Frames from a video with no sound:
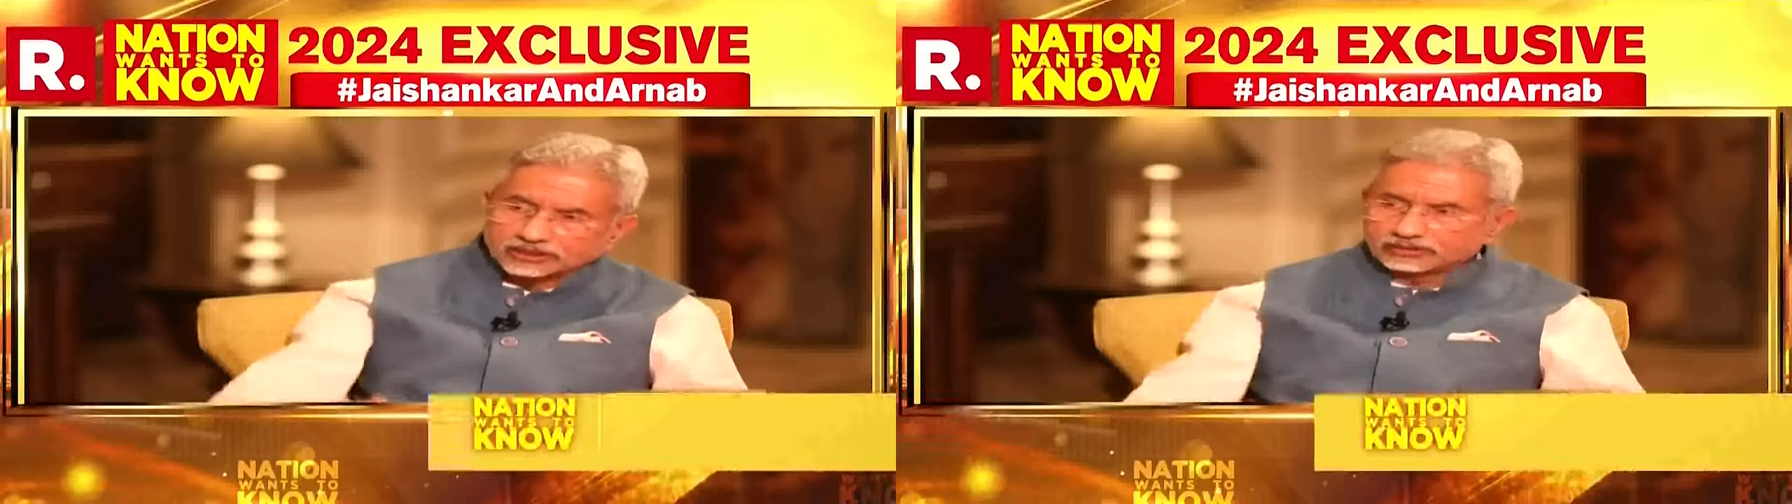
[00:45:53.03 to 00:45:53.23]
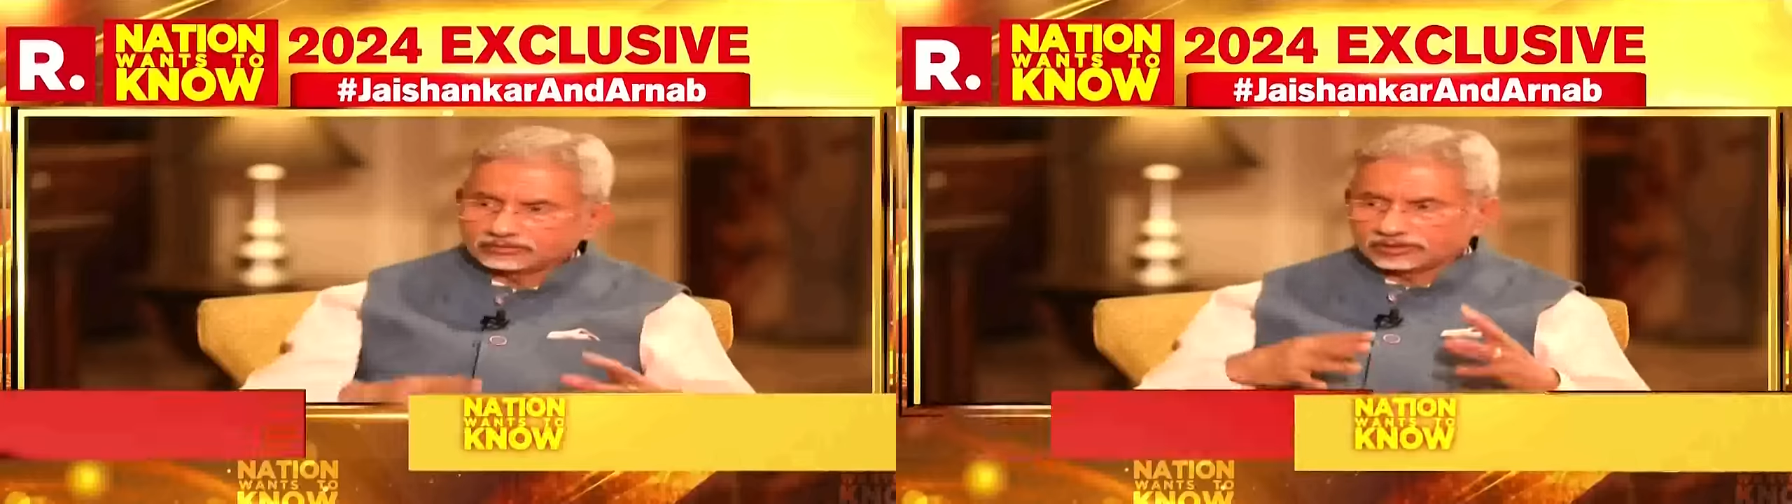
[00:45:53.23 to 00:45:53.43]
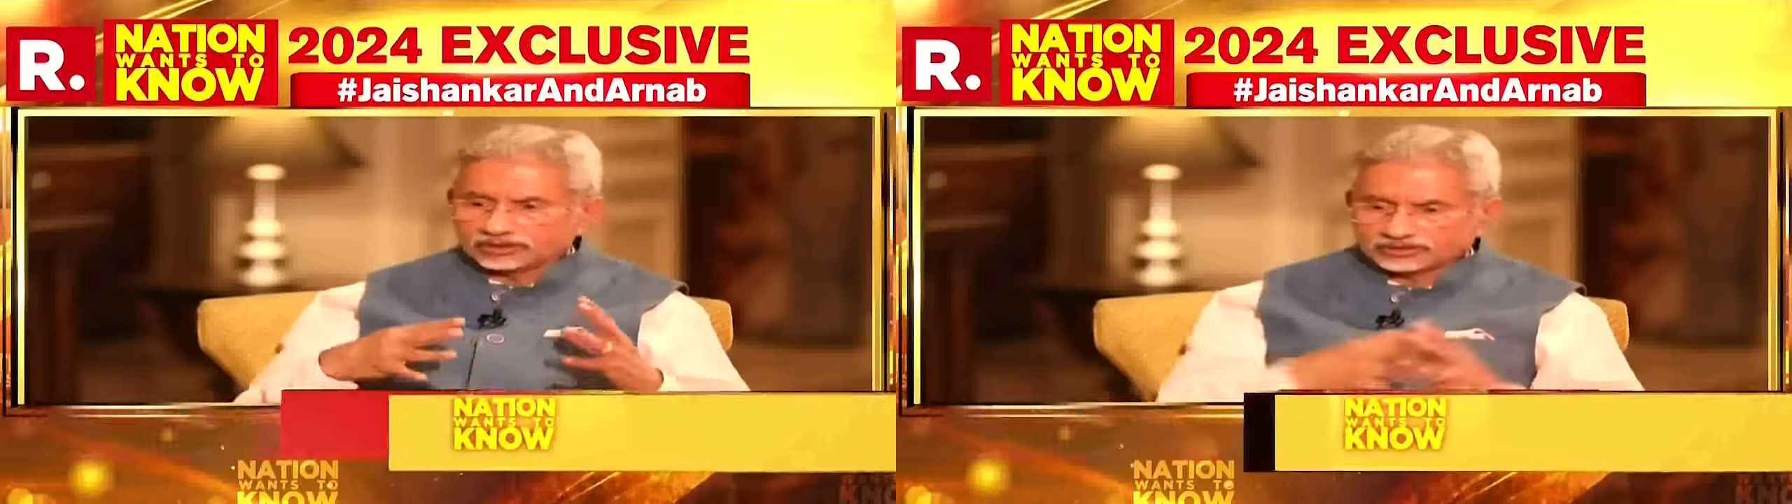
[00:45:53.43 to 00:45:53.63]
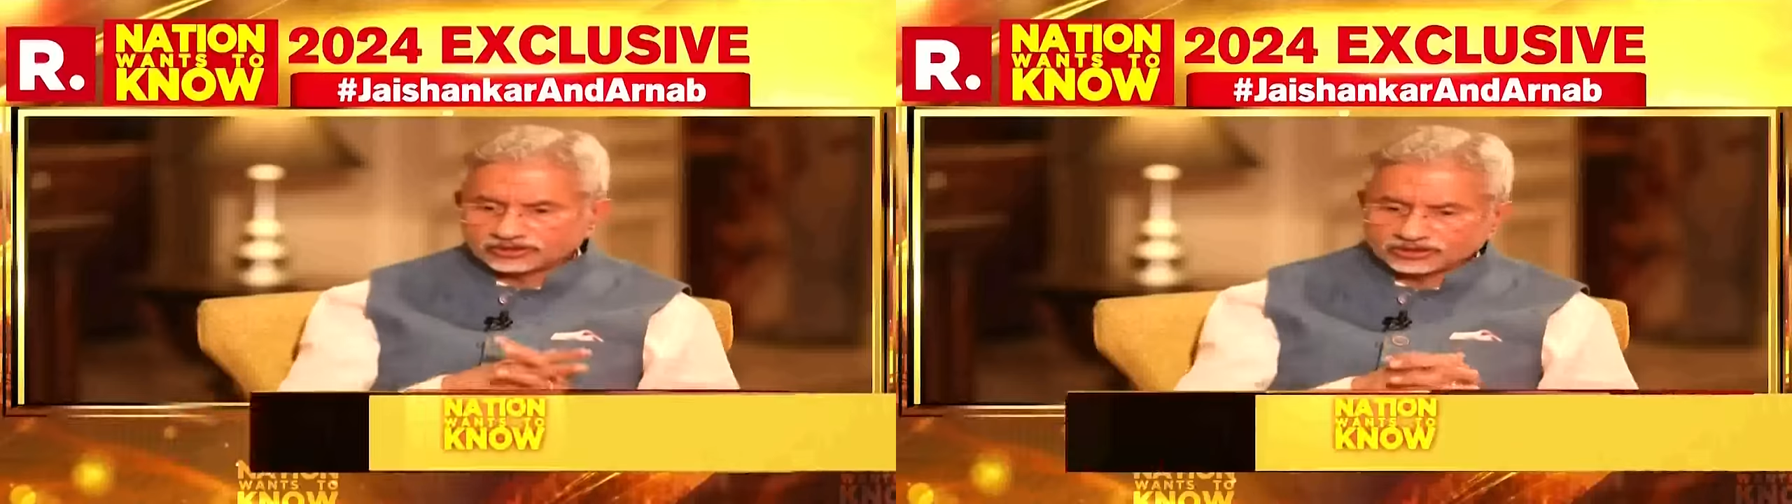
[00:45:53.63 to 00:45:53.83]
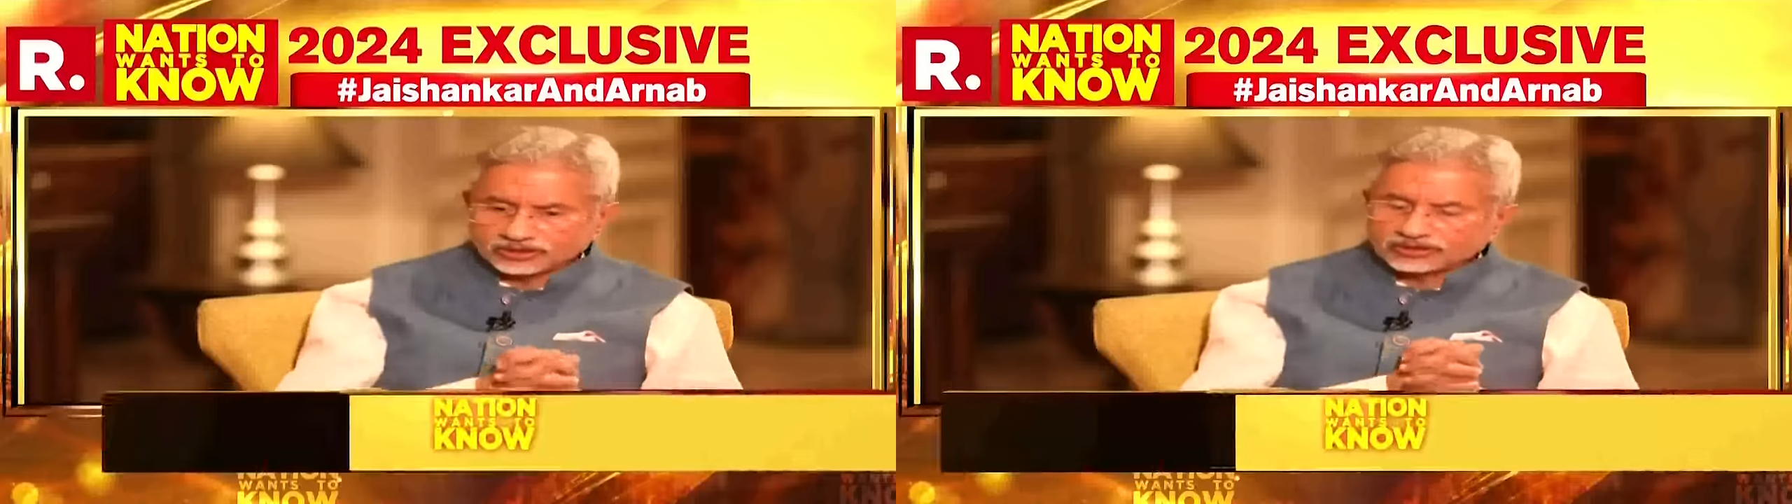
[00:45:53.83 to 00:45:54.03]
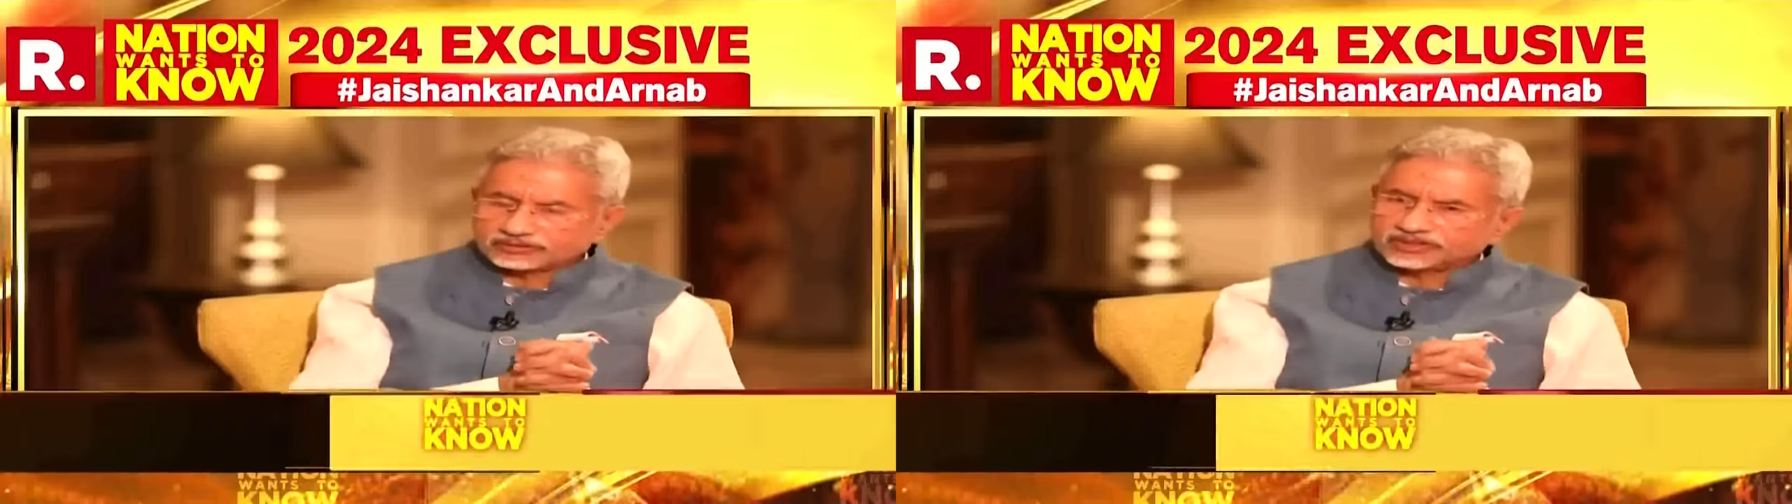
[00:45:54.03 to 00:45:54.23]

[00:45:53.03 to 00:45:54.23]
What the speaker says: you know, essentially